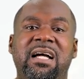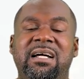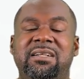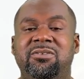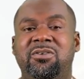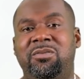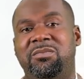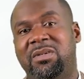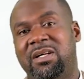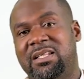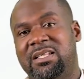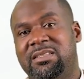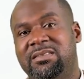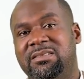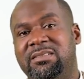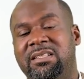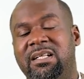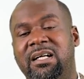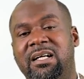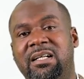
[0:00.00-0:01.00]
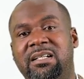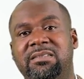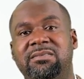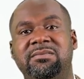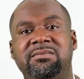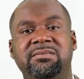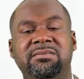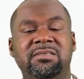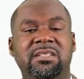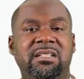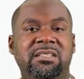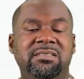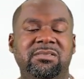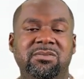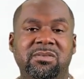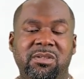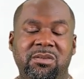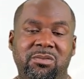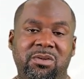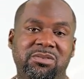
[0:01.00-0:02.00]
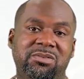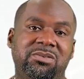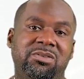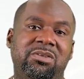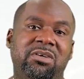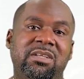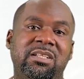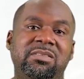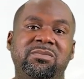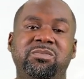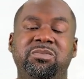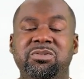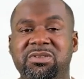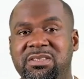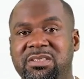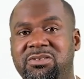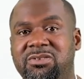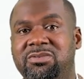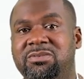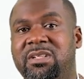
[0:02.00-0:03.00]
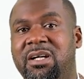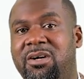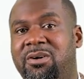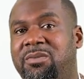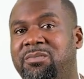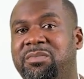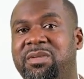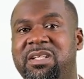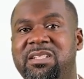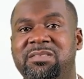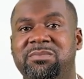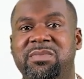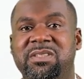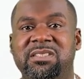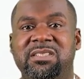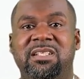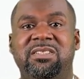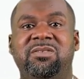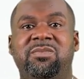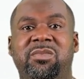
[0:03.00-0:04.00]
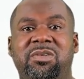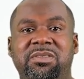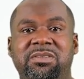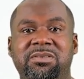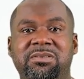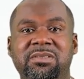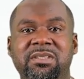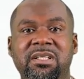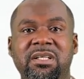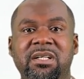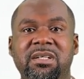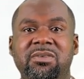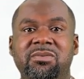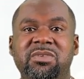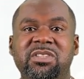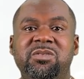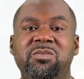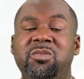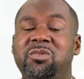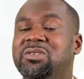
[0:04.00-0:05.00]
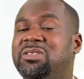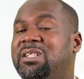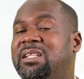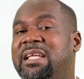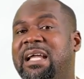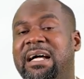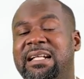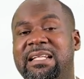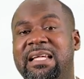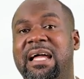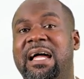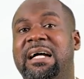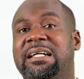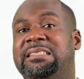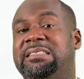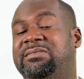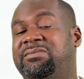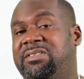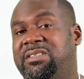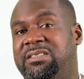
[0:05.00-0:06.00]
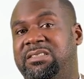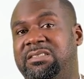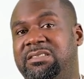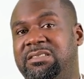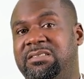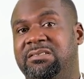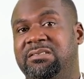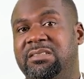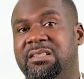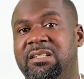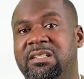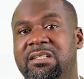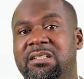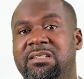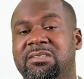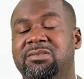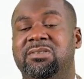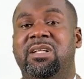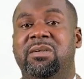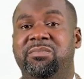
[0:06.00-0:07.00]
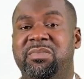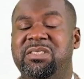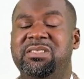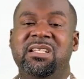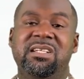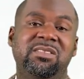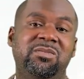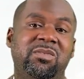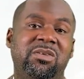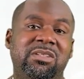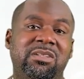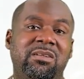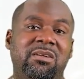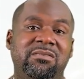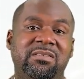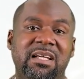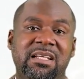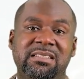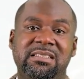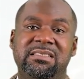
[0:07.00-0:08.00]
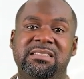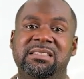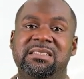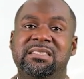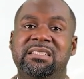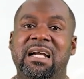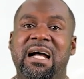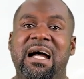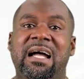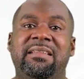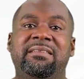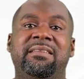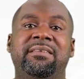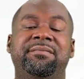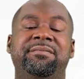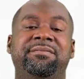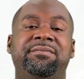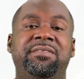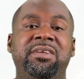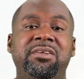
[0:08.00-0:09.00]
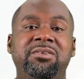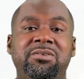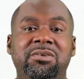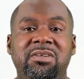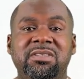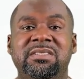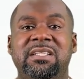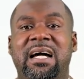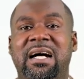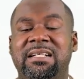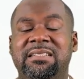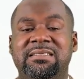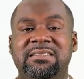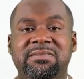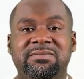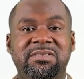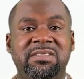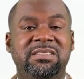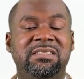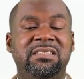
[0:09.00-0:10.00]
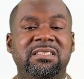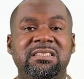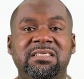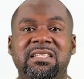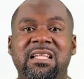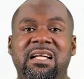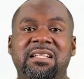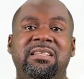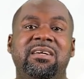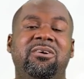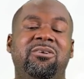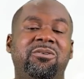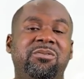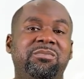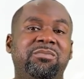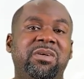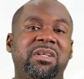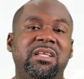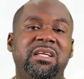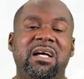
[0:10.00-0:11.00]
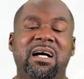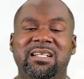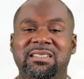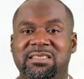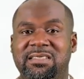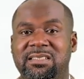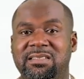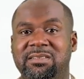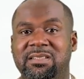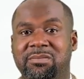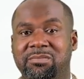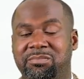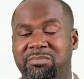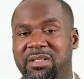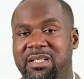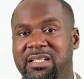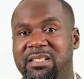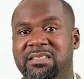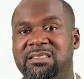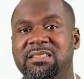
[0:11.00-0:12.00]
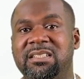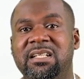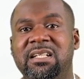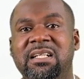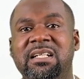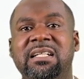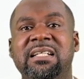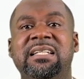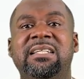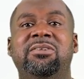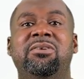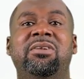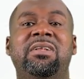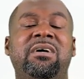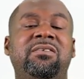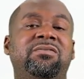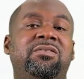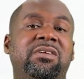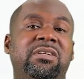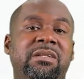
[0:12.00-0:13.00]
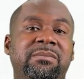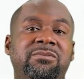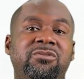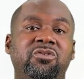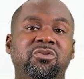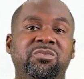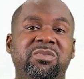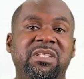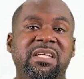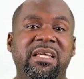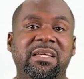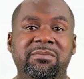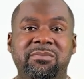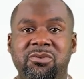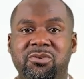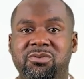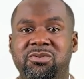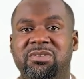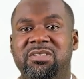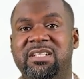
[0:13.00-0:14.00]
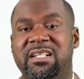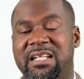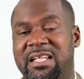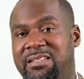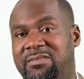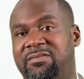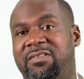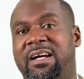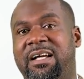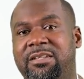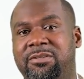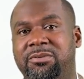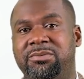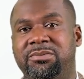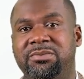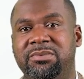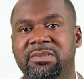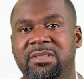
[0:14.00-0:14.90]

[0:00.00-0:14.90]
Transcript: are normally, what do you call it, put into the company's business model, which mostly are their activities. So the business model of the entity are the various activities that the company has in place in order for them to be able to create value.